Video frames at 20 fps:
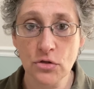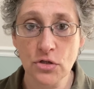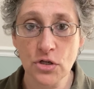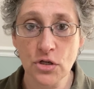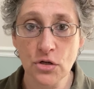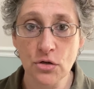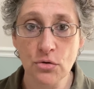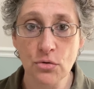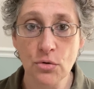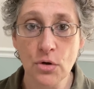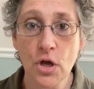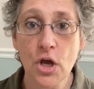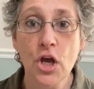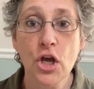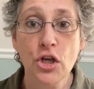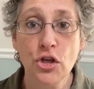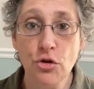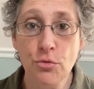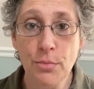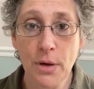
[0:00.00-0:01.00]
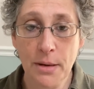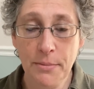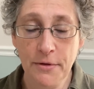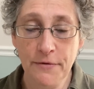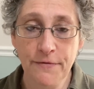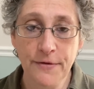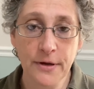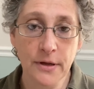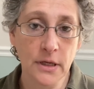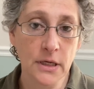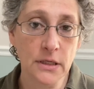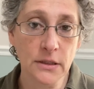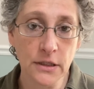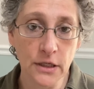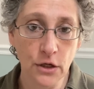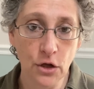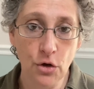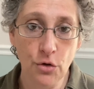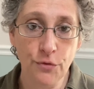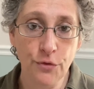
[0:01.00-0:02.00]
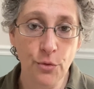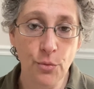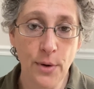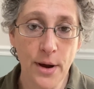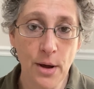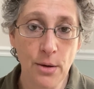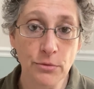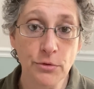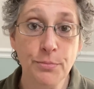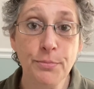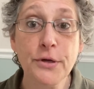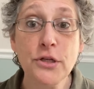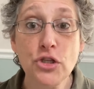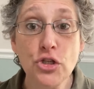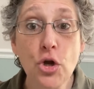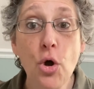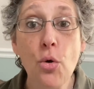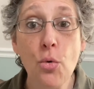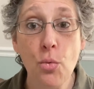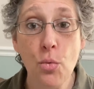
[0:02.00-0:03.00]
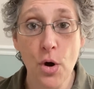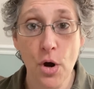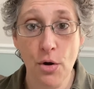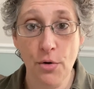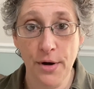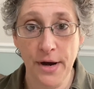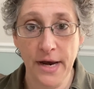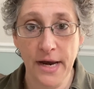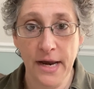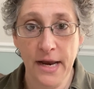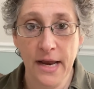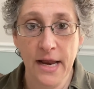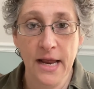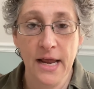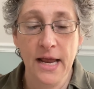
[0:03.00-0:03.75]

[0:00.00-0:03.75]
to you, you may be feeling a little overwhelmed, but don't worry.